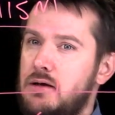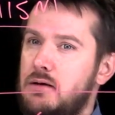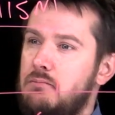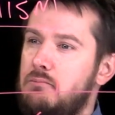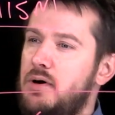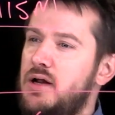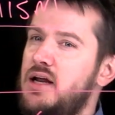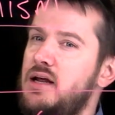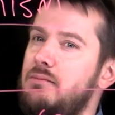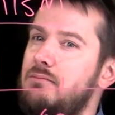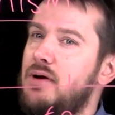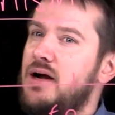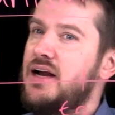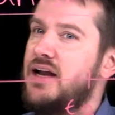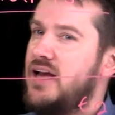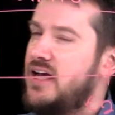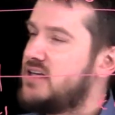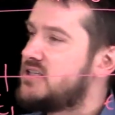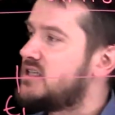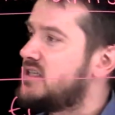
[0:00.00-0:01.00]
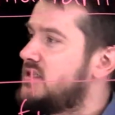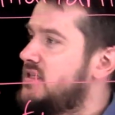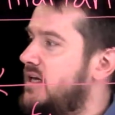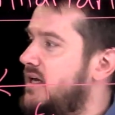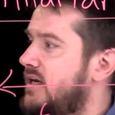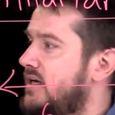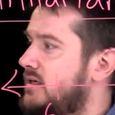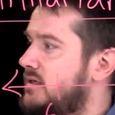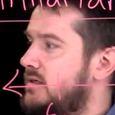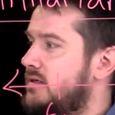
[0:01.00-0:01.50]
but he might
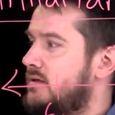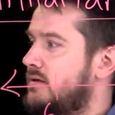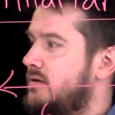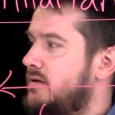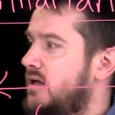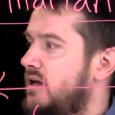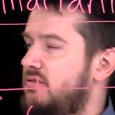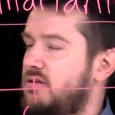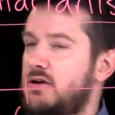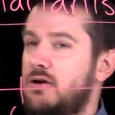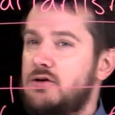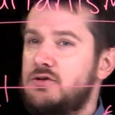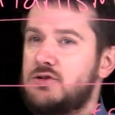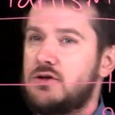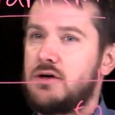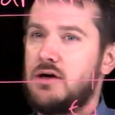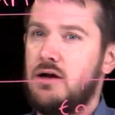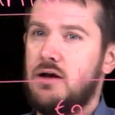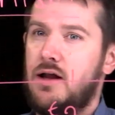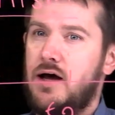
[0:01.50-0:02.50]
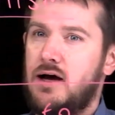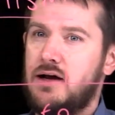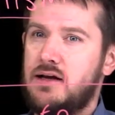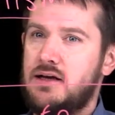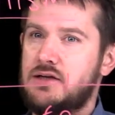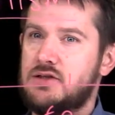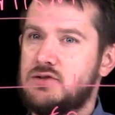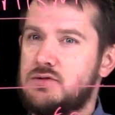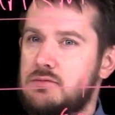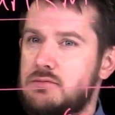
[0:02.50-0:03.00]
hesitate if he knows you're going to lock
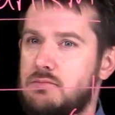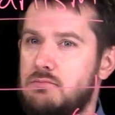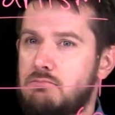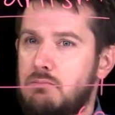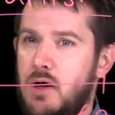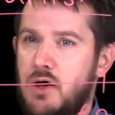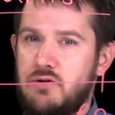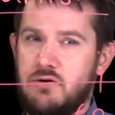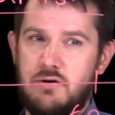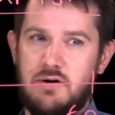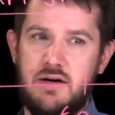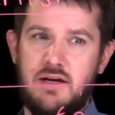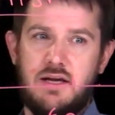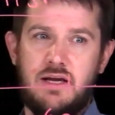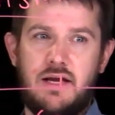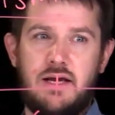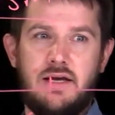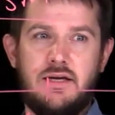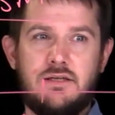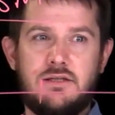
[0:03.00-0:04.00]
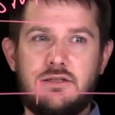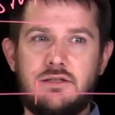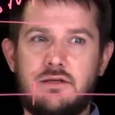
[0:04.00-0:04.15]
his mother in a cage.